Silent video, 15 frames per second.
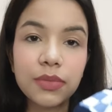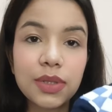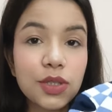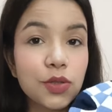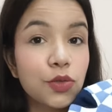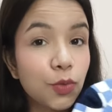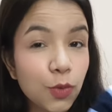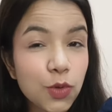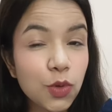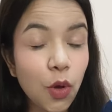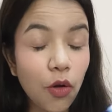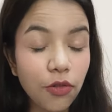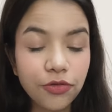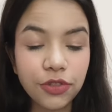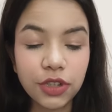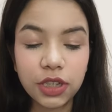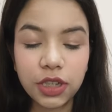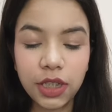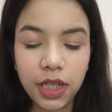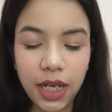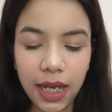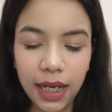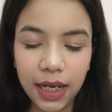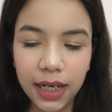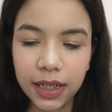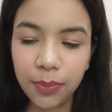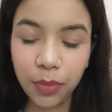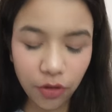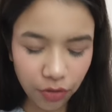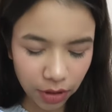It's too soft
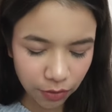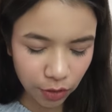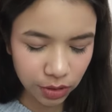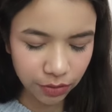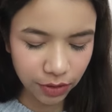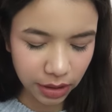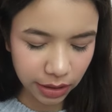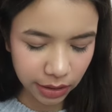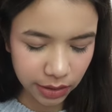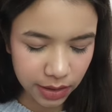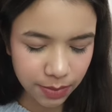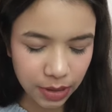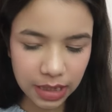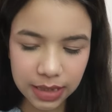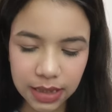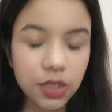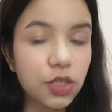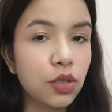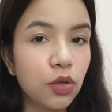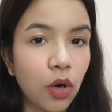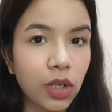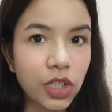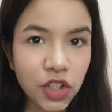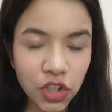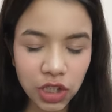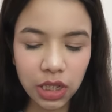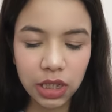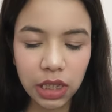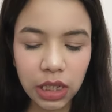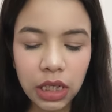and perfect for the winters because it's not
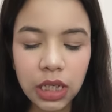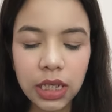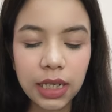sheery.